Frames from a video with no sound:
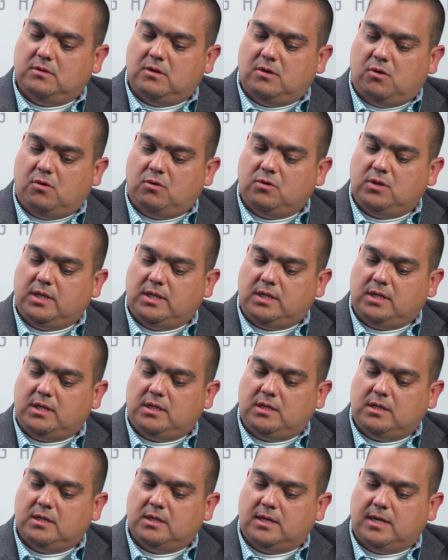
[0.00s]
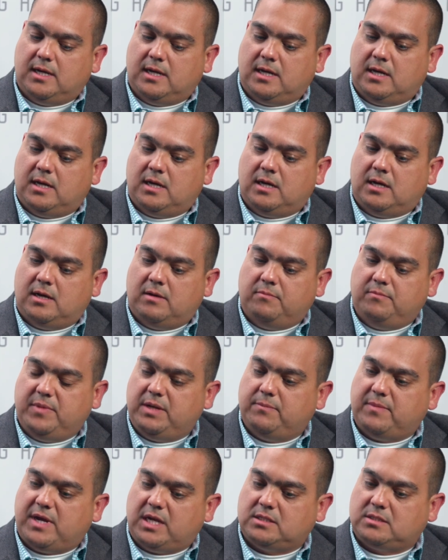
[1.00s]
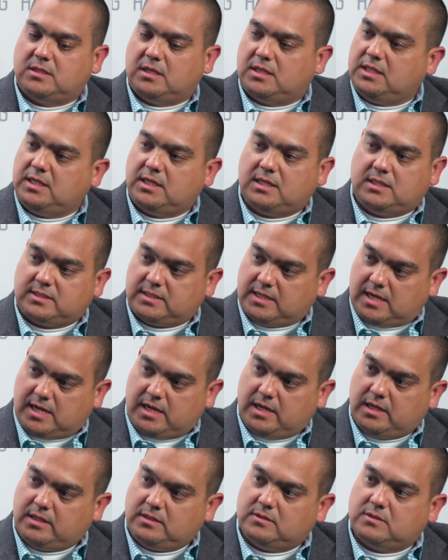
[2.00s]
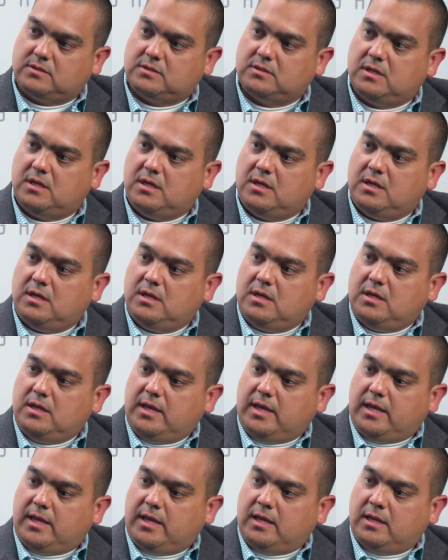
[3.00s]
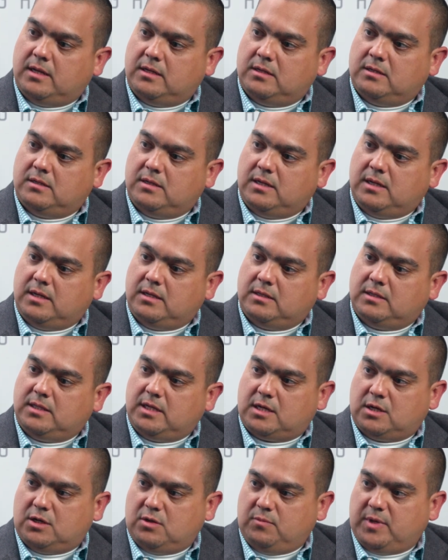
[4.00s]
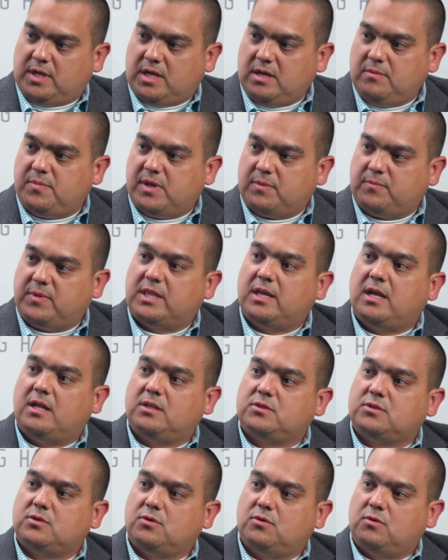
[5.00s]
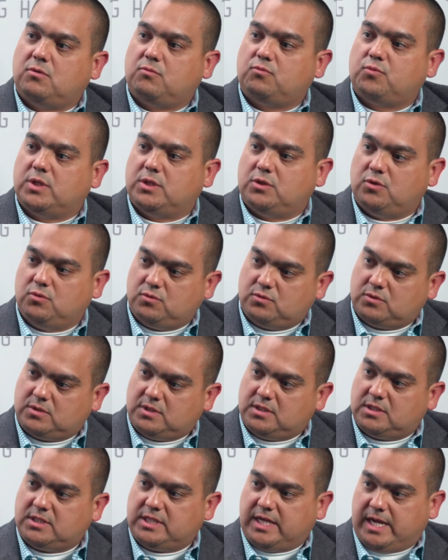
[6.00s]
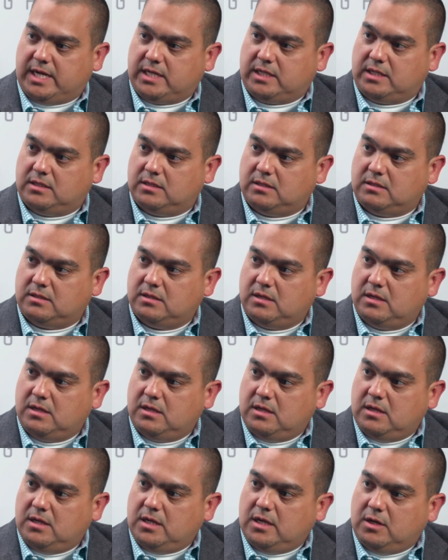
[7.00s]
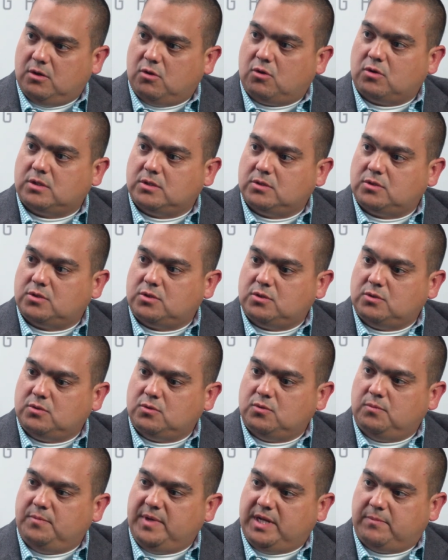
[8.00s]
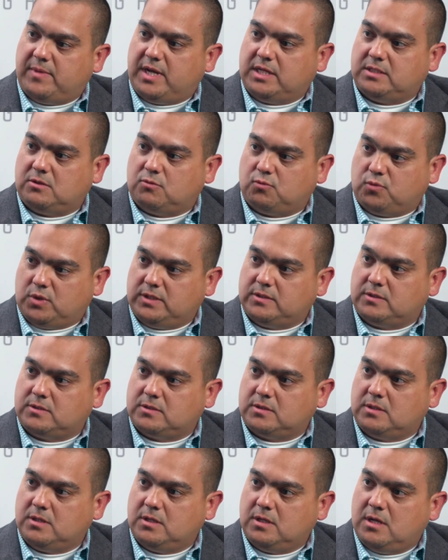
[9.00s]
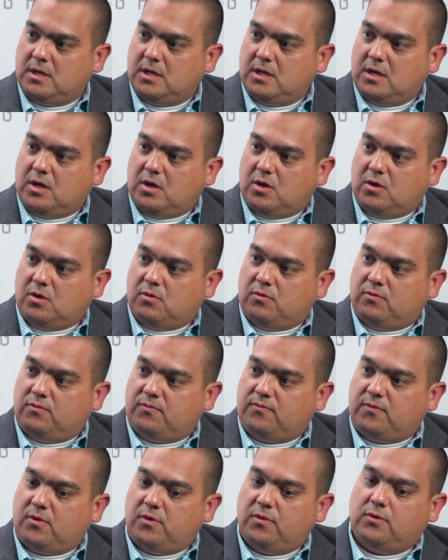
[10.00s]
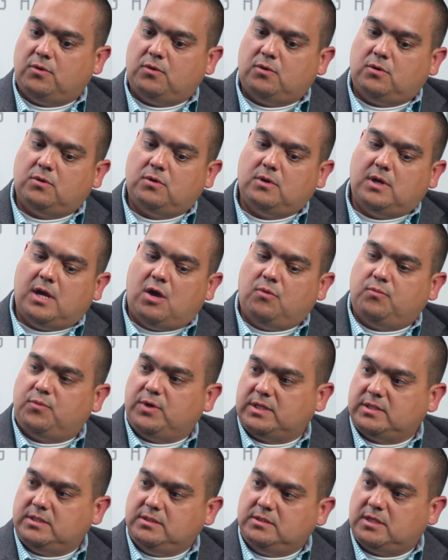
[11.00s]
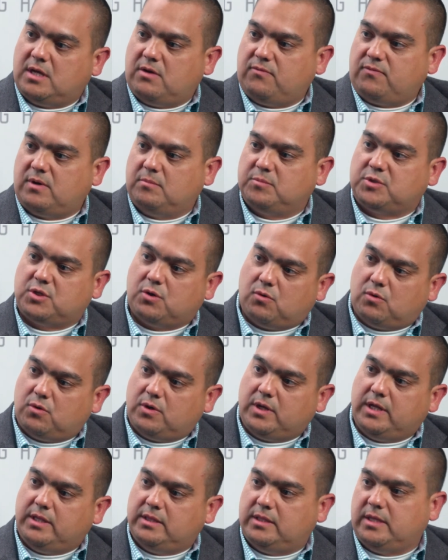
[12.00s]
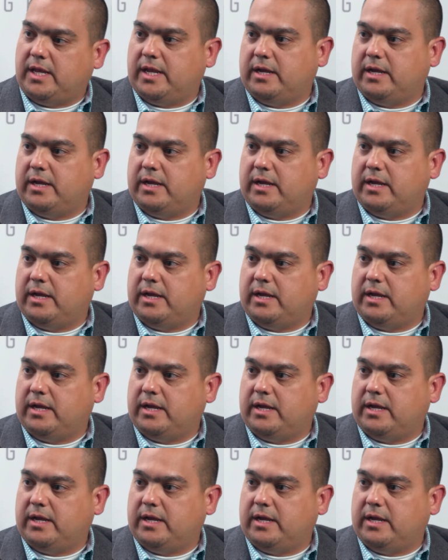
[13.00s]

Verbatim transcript: only minimize the clinical signs and the economic impact, but also reduce the shedding in order to minimize the risk of other outbreaks in sow farms or in the